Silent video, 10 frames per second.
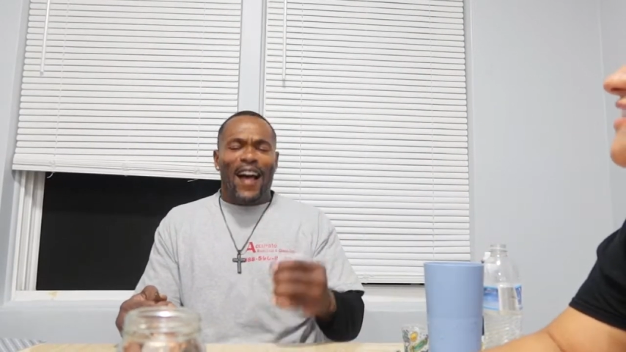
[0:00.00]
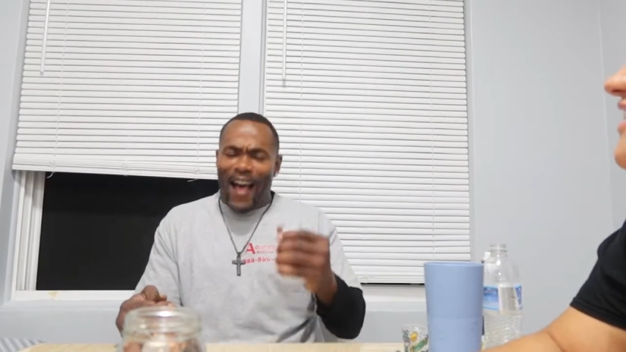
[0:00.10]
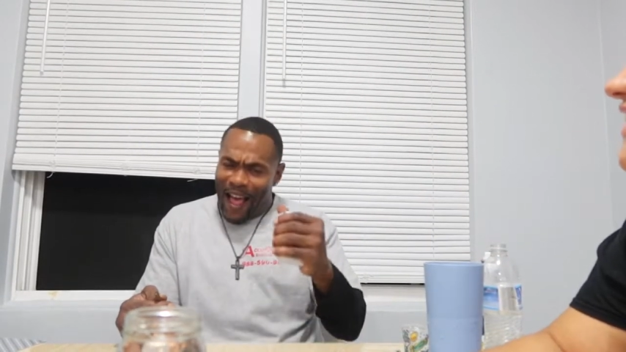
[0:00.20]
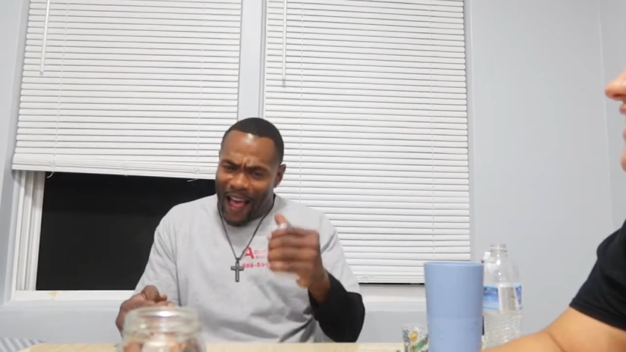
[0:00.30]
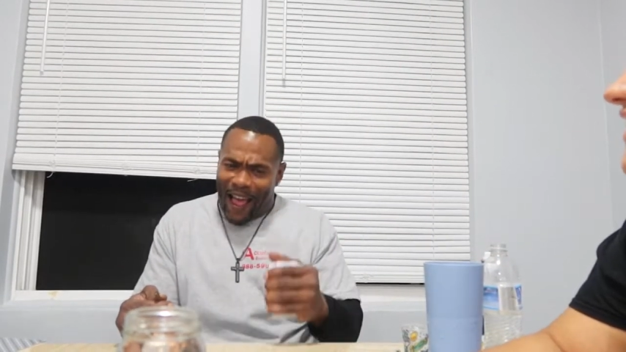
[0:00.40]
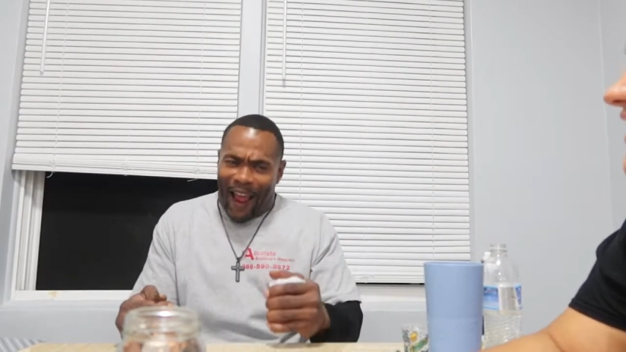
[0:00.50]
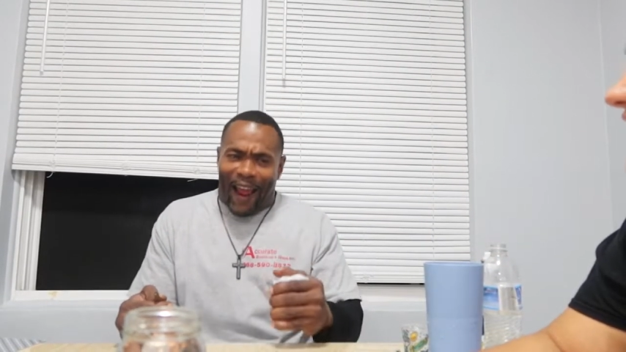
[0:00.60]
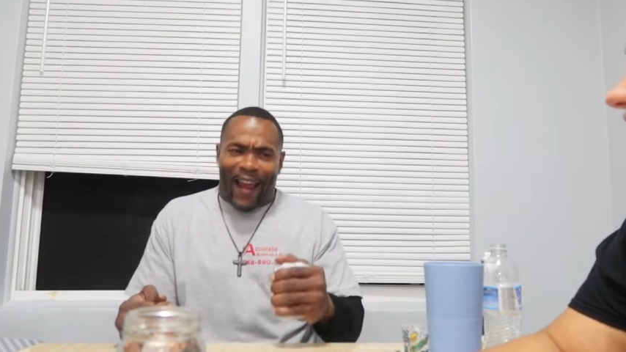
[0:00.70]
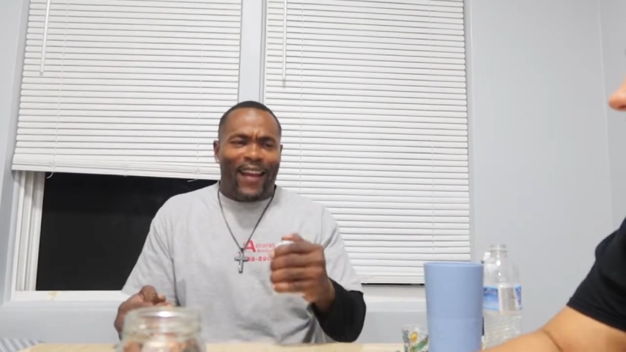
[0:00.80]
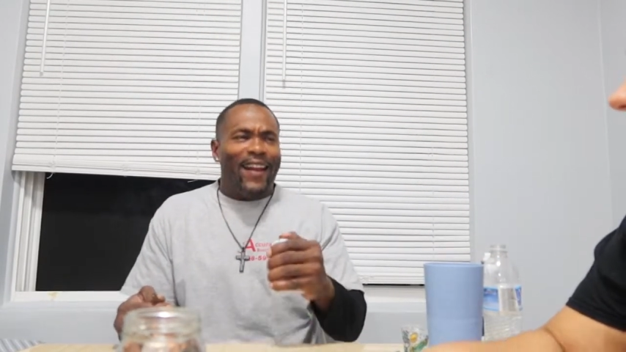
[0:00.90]

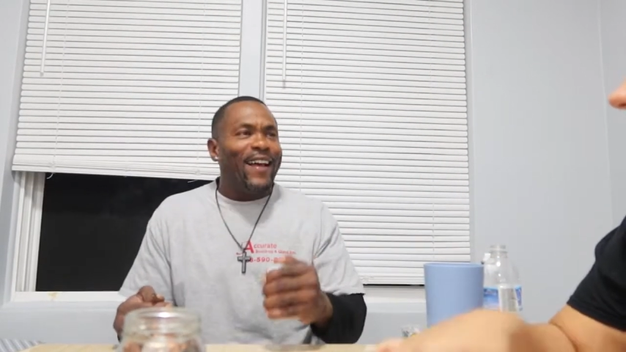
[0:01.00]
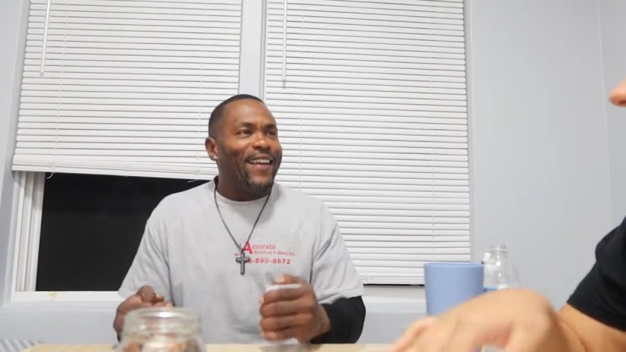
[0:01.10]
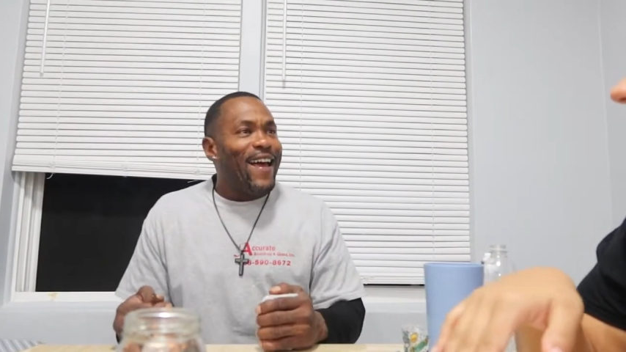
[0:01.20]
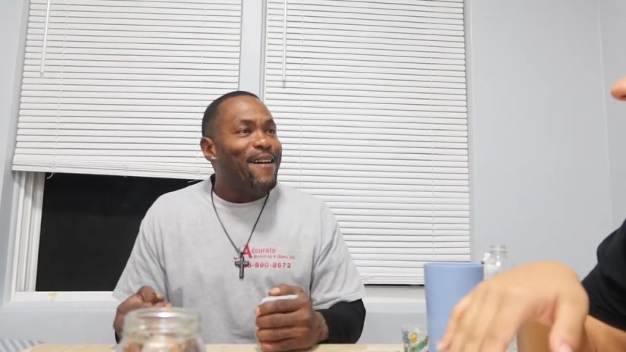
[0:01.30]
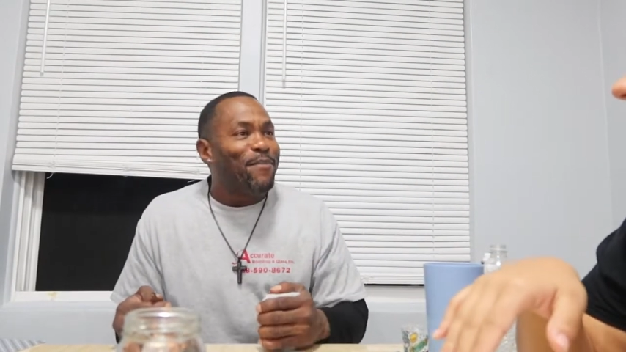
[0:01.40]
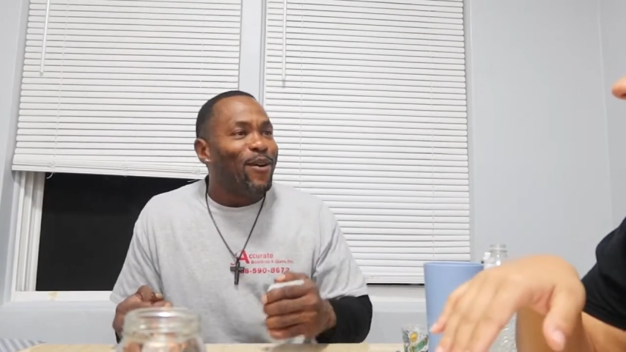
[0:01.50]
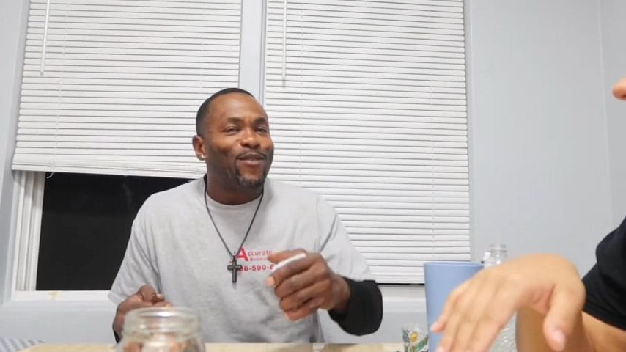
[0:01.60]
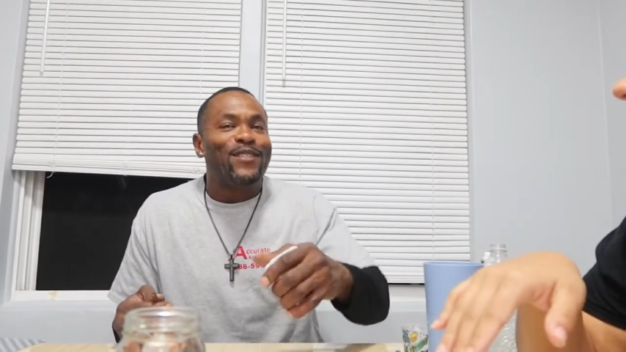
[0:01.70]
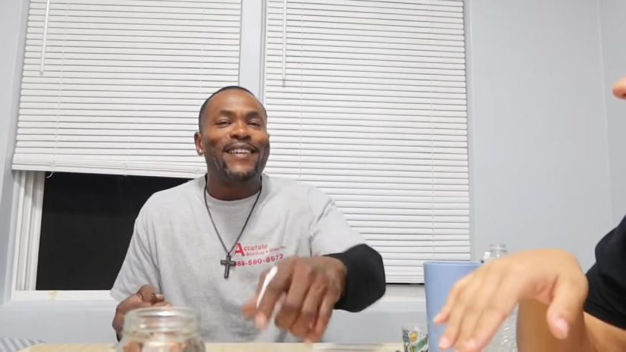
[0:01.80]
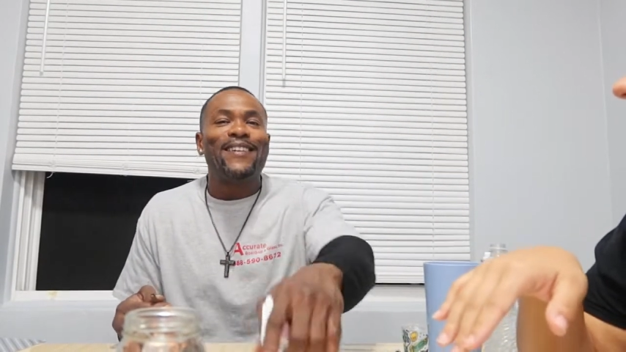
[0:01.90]
Alright, I
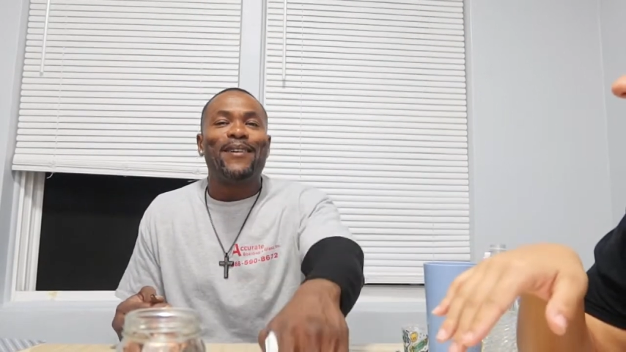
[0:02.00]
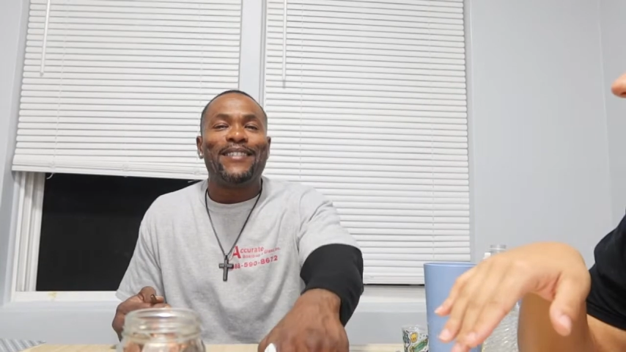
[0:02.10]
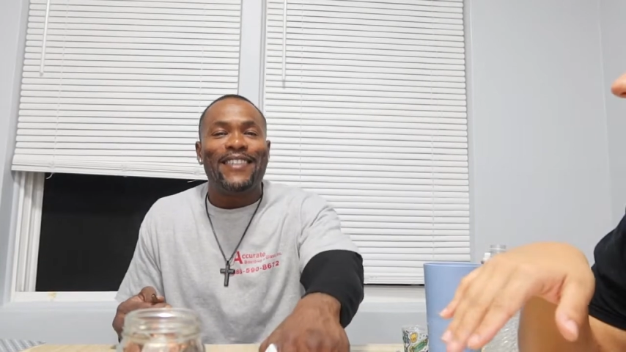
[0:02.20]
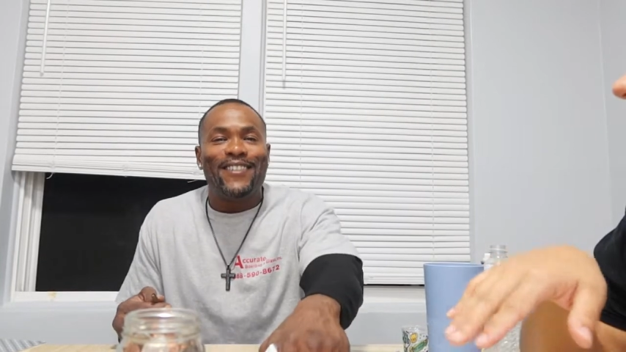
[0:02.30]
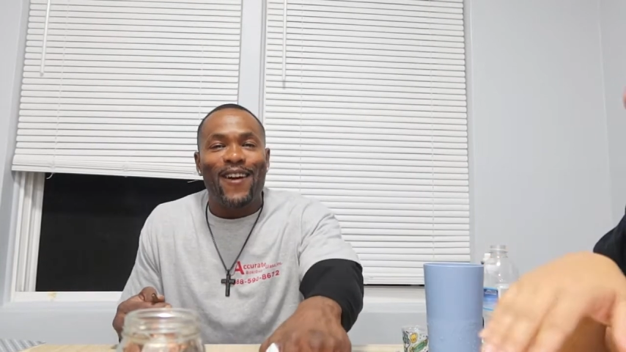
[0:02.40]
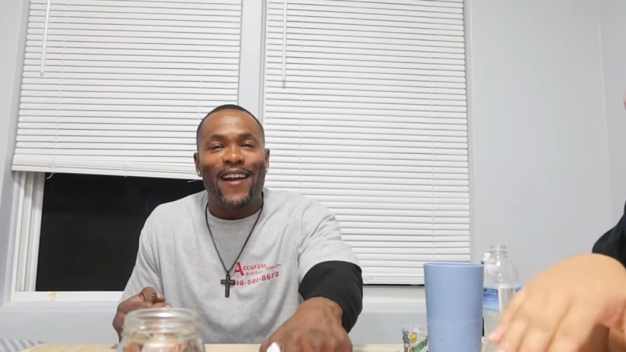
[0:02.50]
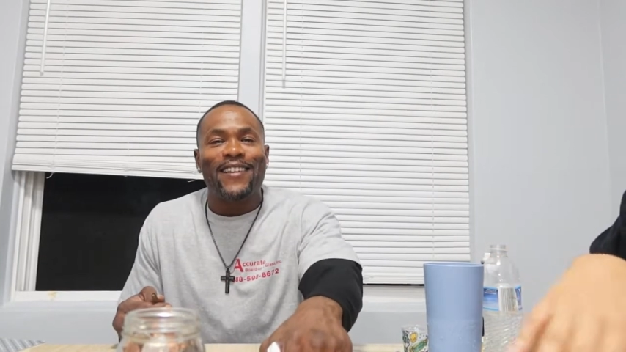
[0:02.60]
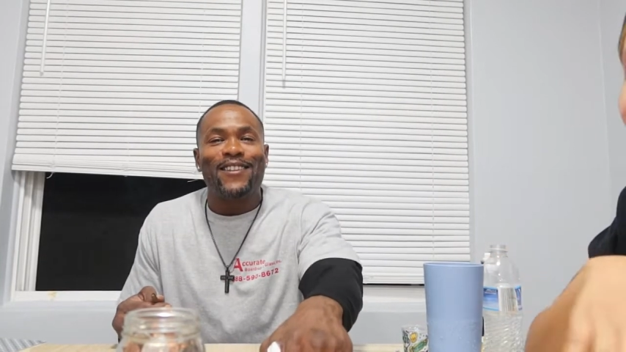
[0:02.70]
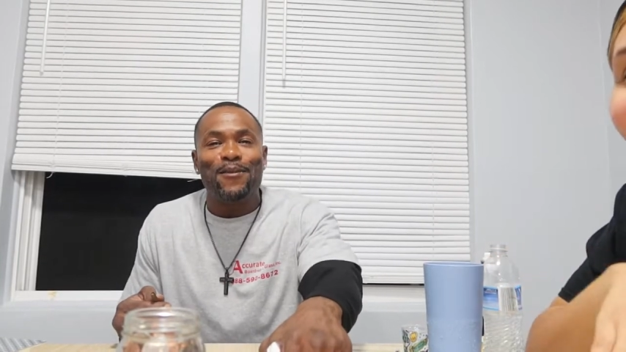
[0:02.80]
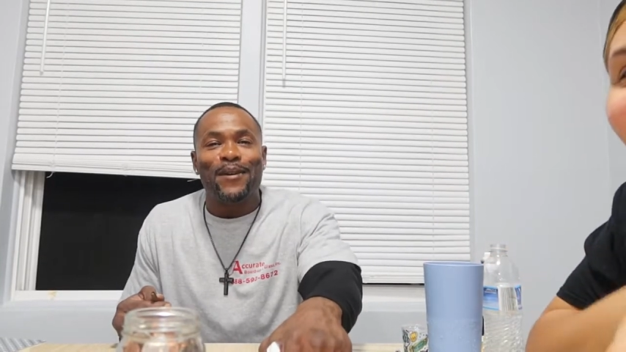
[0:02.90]
gamble. See what she
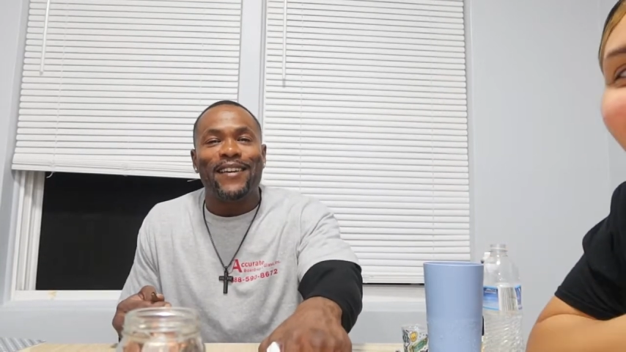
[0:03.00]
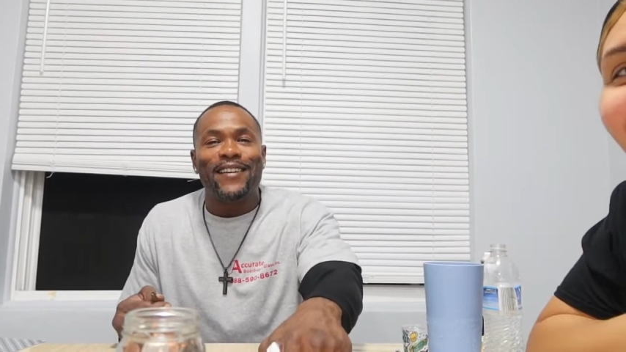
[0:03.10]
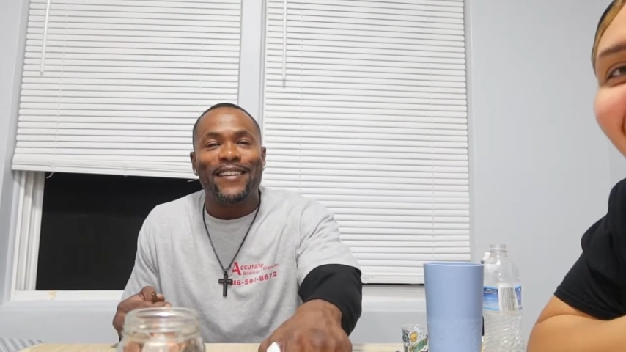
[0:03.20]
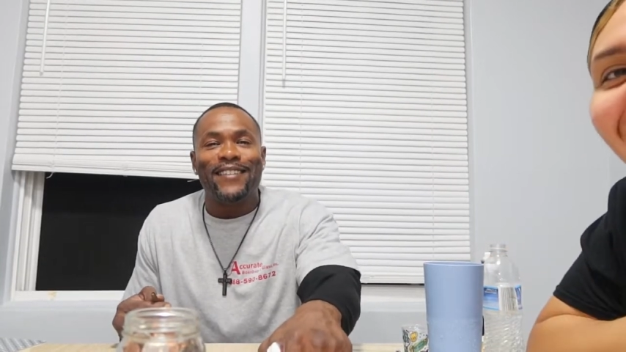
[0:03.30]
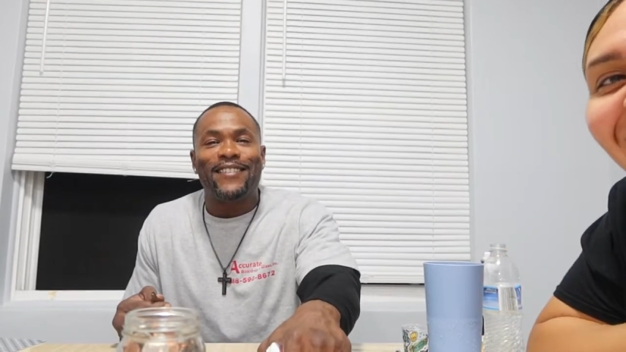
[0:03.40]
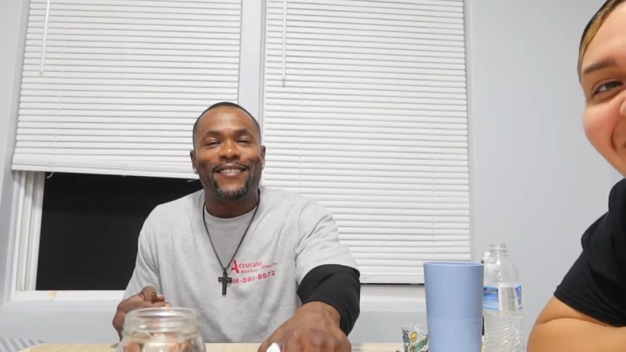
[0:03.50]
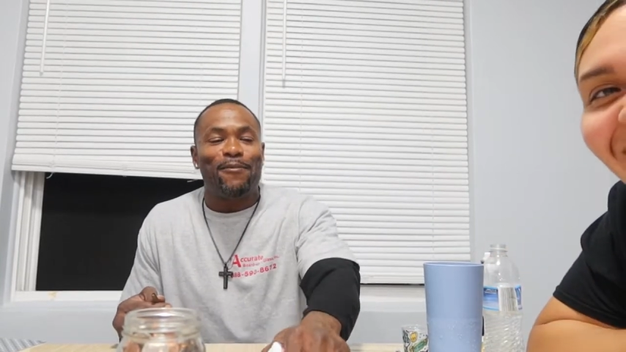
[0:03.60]
trying to do is